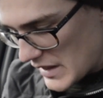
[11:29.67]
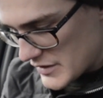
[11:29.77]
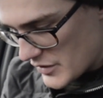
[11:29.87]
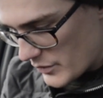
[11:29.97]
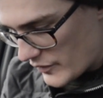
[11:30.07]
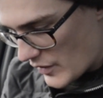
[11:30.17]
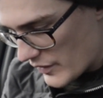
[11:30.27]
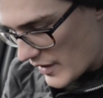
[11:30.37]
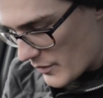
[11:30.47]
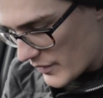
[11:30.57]
So we've
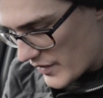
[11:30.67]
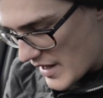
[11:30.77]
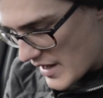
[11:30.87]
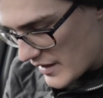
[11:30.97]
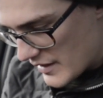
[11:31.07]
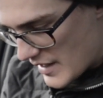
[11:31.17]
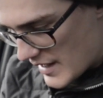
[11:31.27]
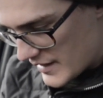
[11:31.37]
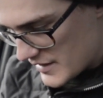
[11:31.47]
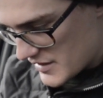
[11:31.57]
got that one there,
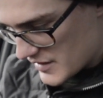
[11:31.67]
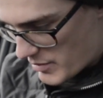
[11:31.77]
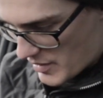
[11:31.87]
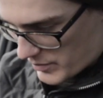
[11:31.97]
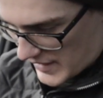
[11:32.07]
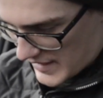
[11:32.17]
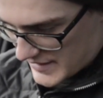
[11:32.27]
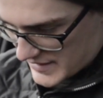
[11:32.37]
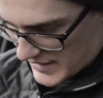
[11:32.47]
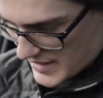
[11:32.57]
and then it's just about
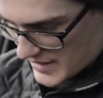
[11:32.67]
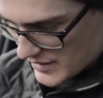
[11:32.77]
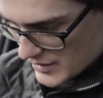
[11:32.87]
placing it